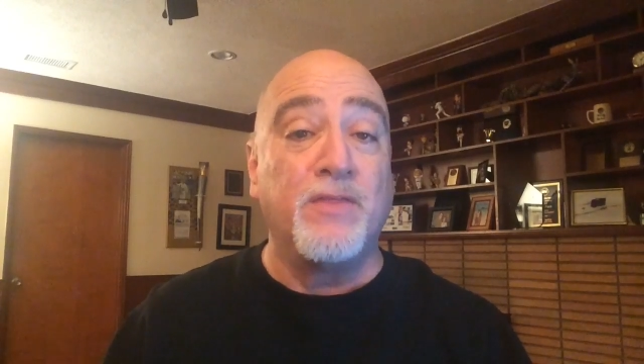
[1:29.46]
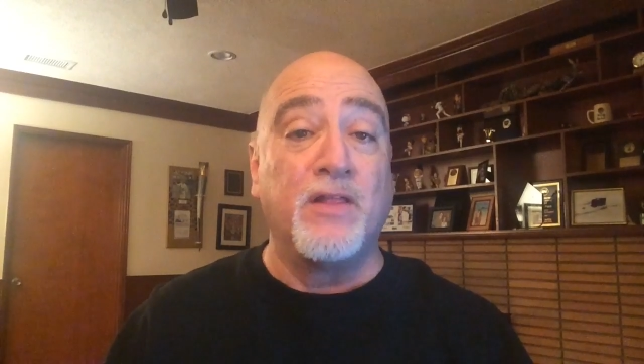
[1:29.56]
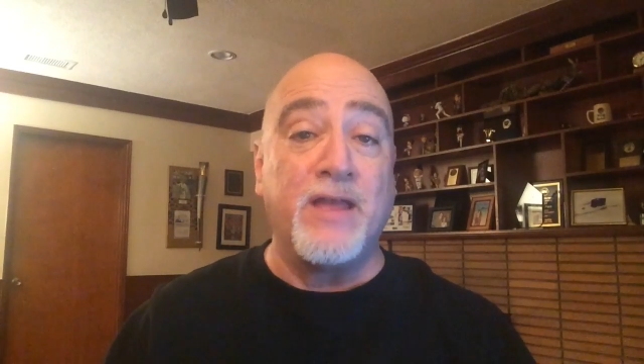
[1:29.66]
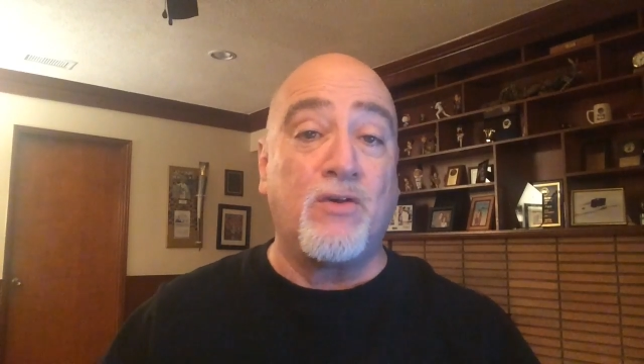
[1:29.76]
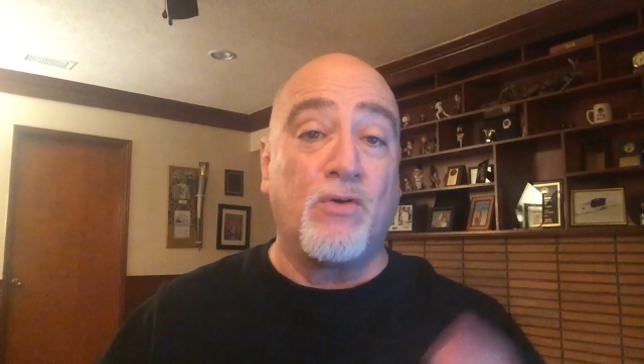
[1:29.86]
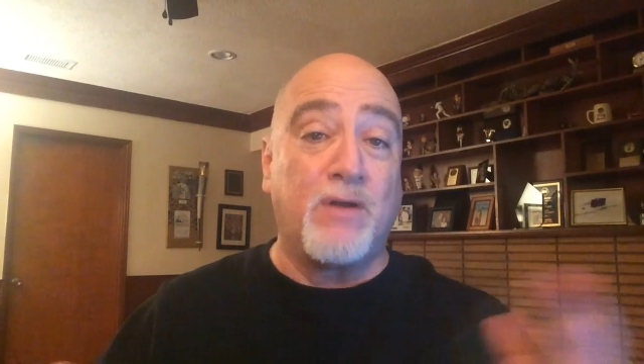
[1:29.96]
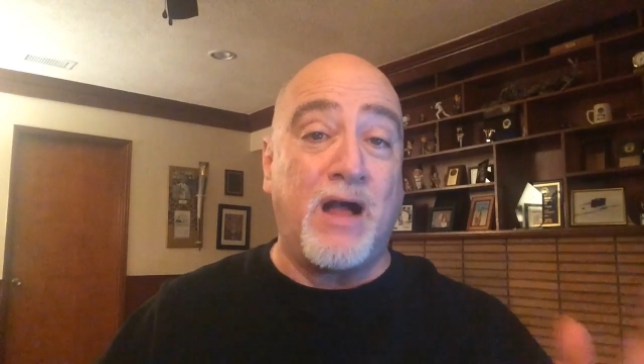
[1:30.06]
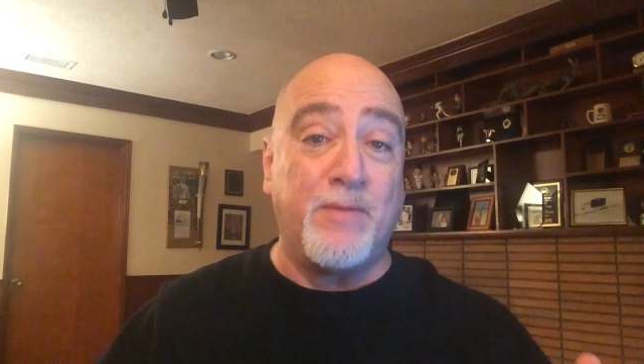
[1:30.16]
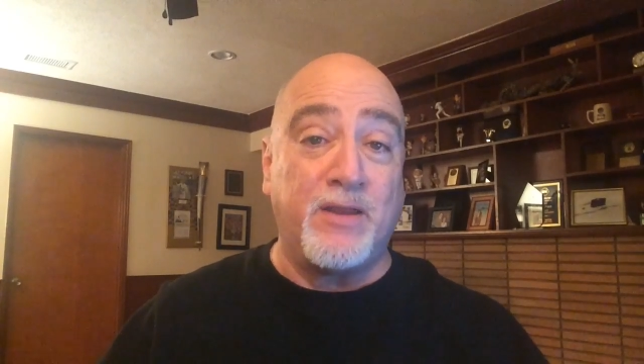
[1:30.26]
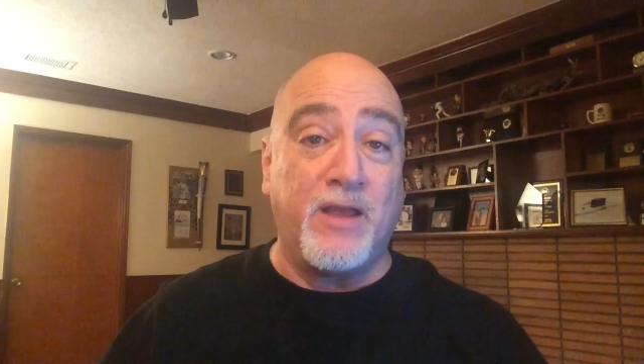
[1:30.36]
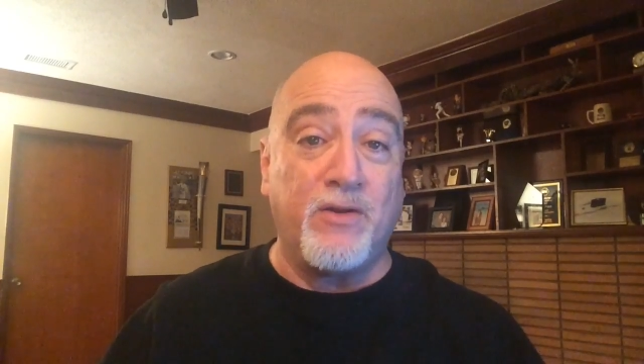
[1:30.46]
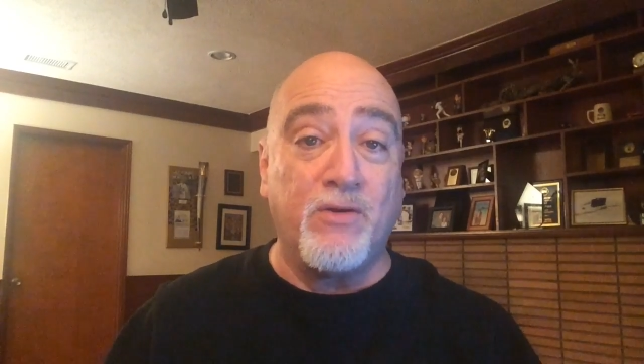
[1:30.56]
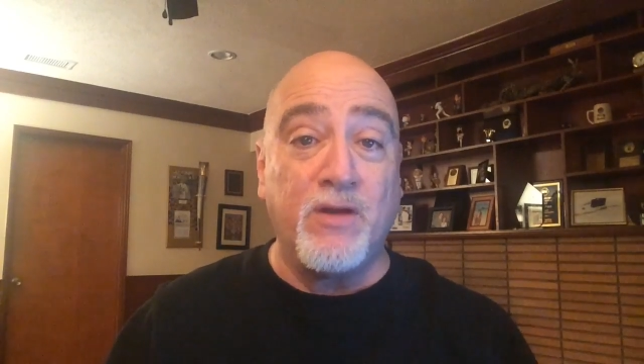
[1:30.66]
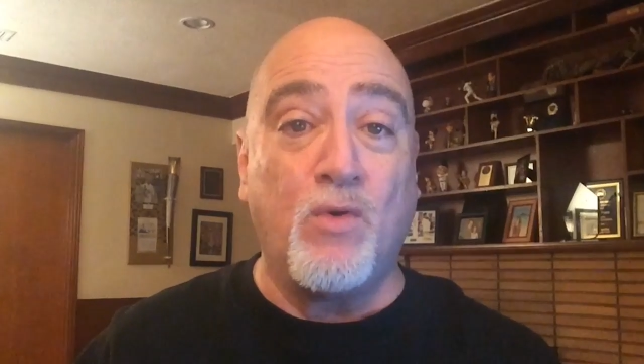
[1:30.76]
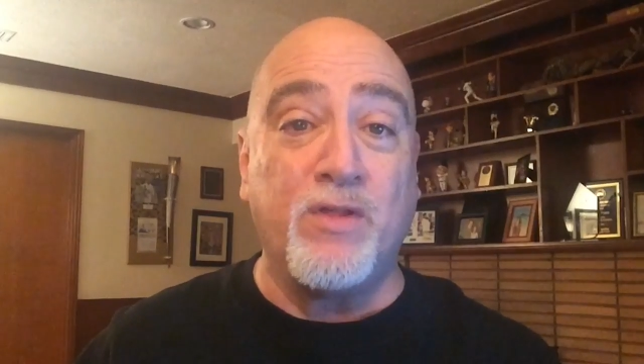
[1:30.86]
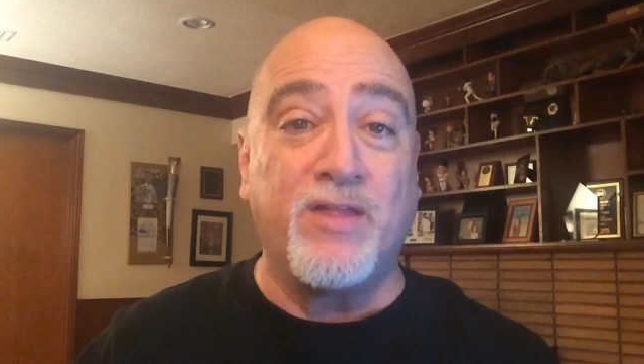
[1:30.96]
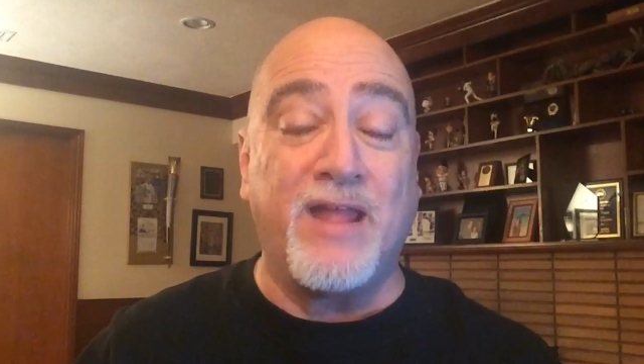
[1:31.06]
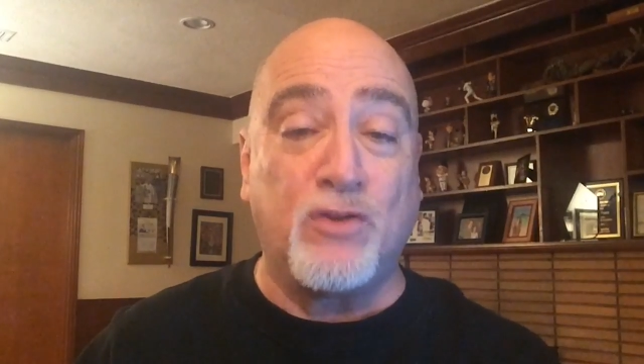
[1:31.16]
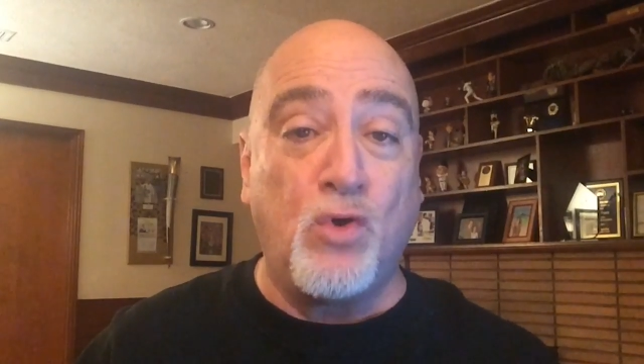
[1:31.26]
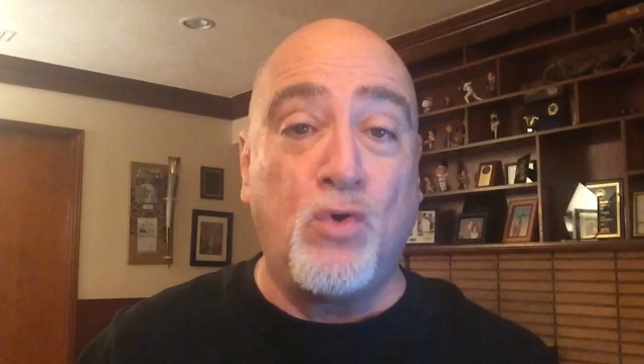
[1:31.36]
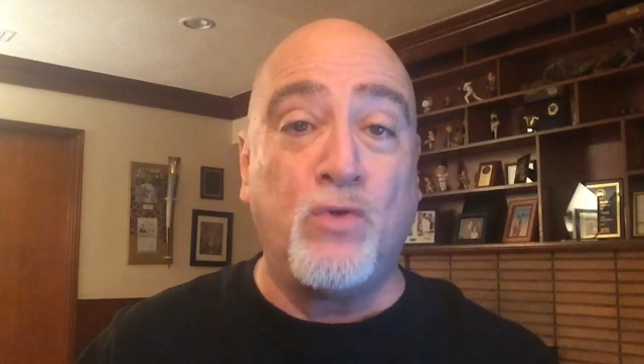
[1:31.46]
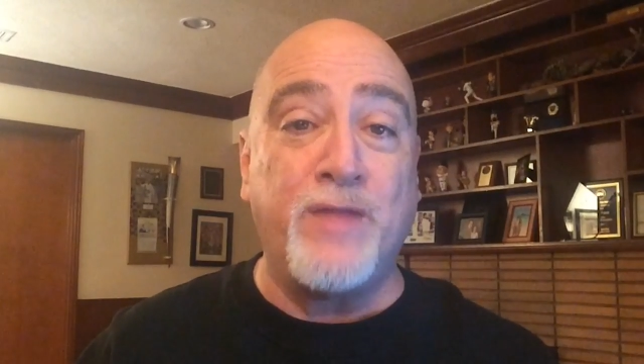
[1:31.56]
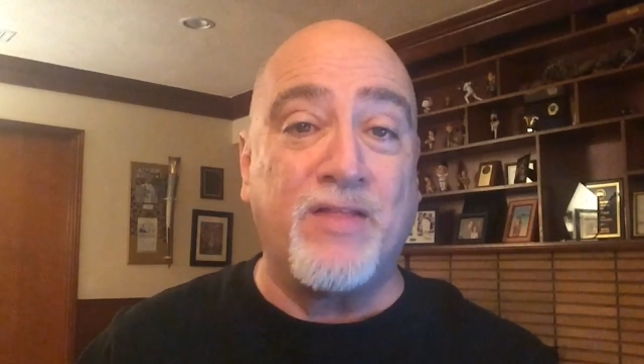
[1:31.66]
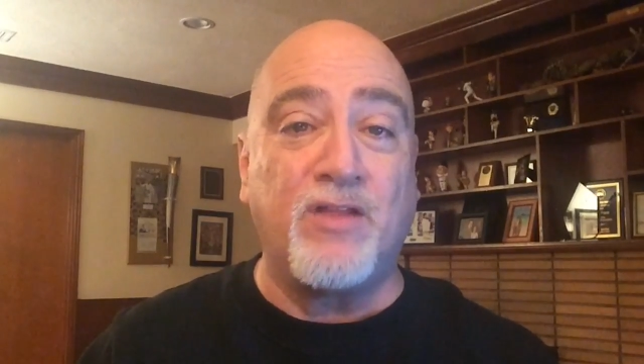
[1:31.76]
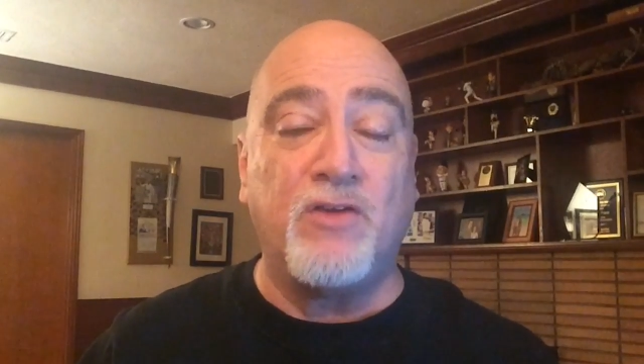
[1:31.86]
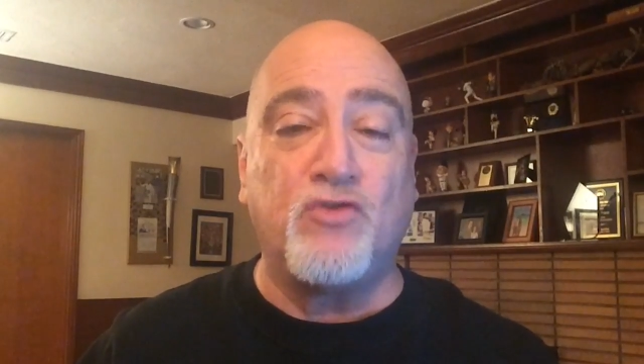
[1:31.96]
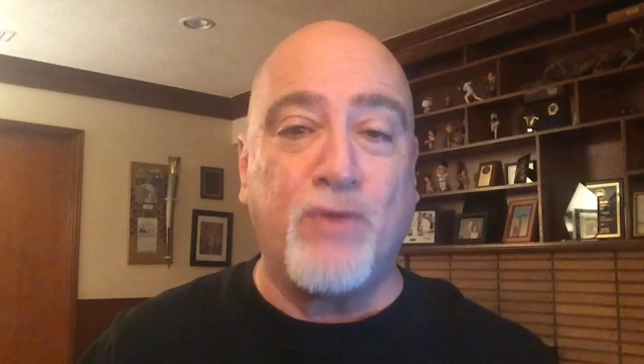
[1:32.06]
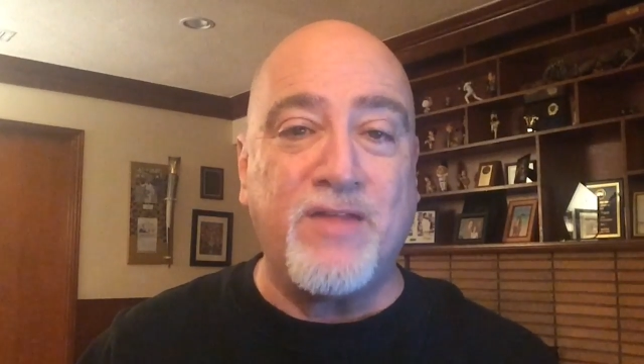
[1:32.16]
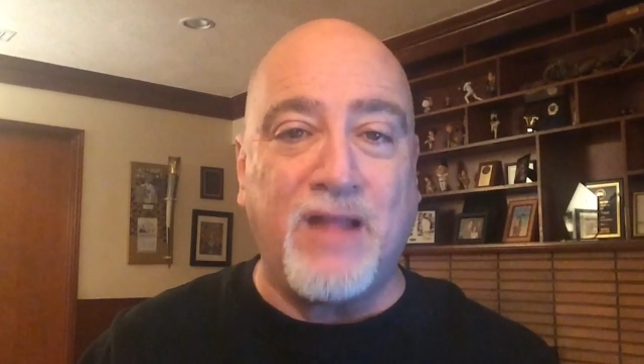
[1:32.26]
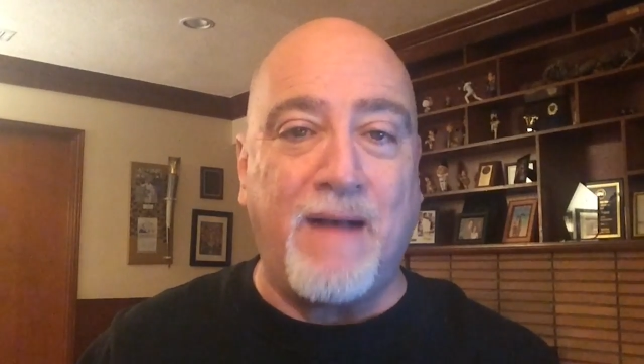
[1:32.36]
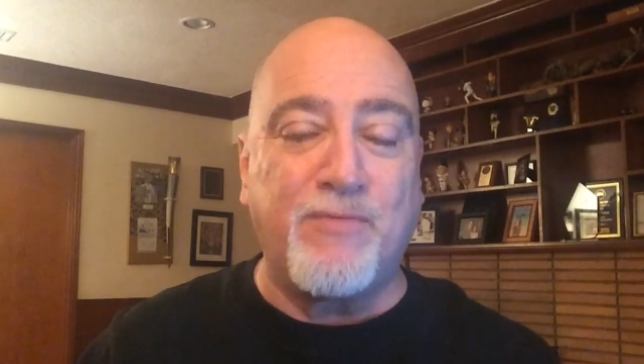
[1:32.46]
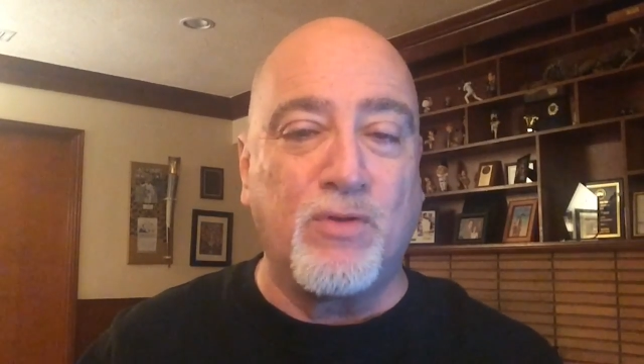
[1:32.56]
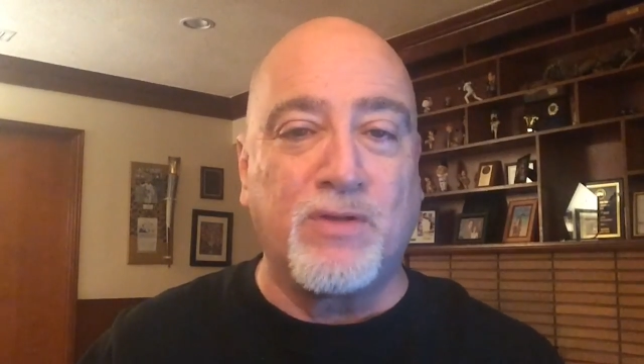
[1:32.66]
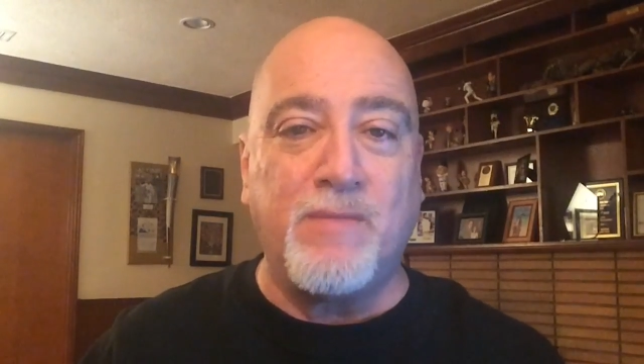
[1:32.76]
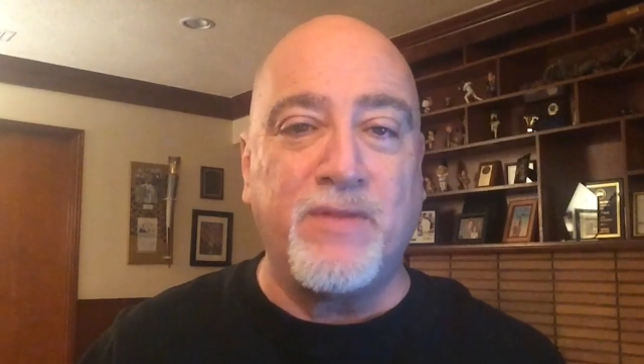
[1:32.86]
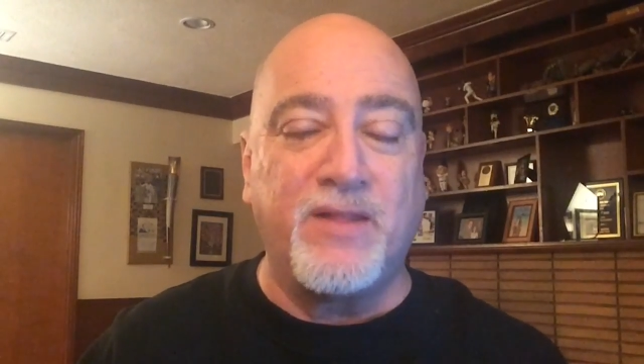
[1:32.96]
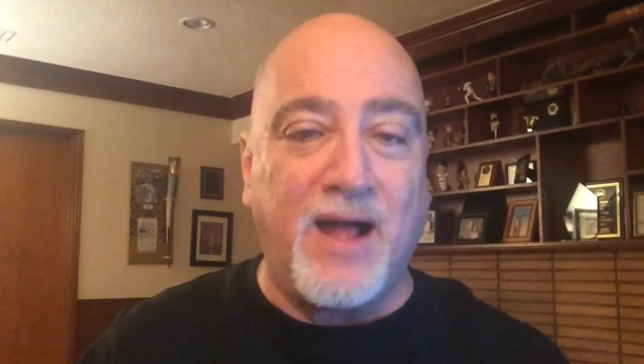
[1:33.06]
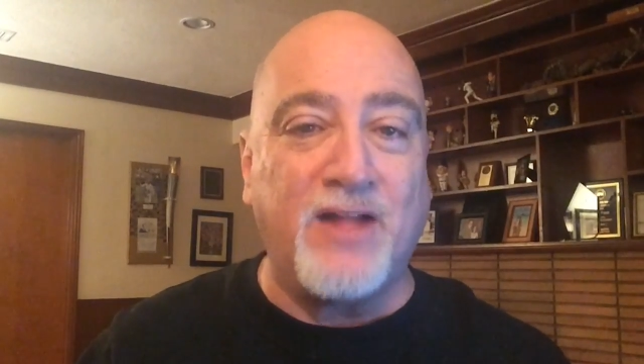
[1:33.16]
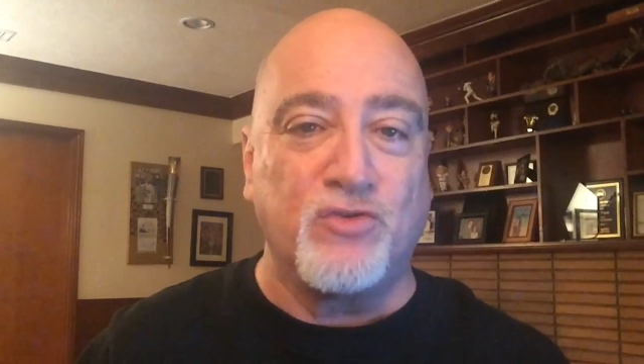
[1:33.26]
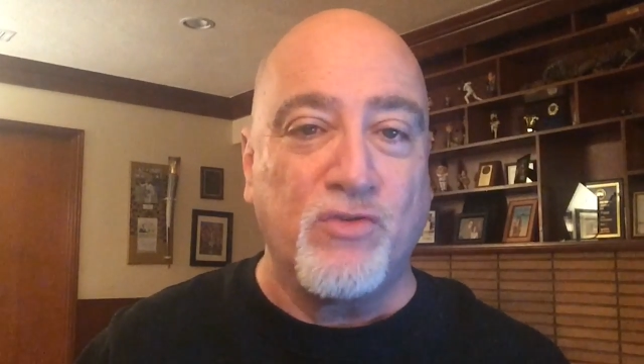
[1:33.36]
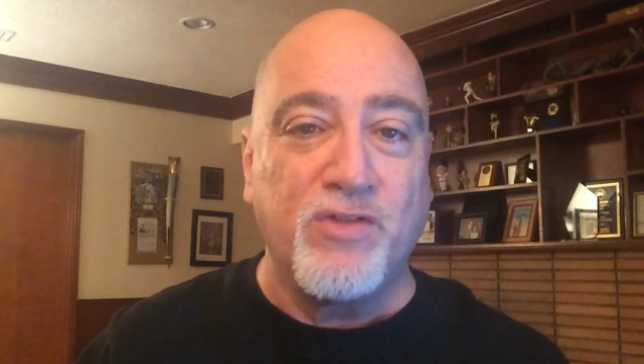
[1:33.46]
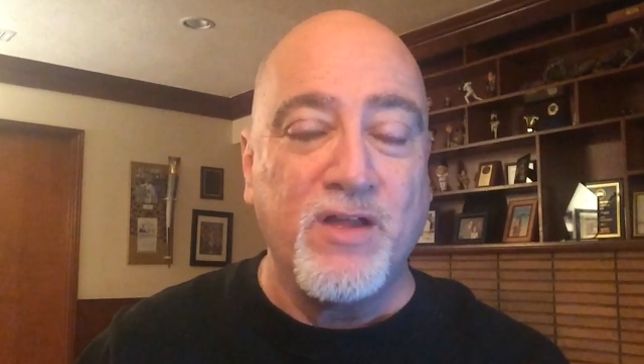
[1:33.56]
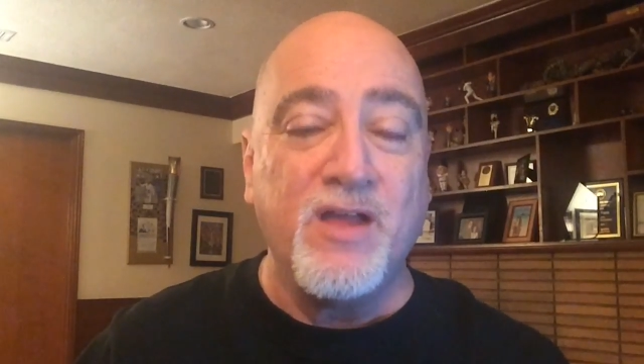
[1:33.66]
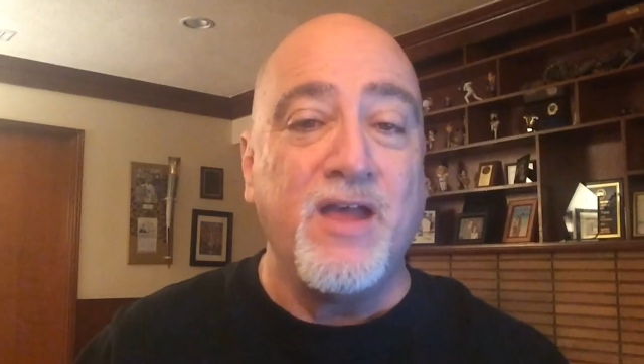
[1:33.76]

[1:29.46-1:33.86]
the Laker commentator, was told that son Trayce Thompson was coming to Dodgers.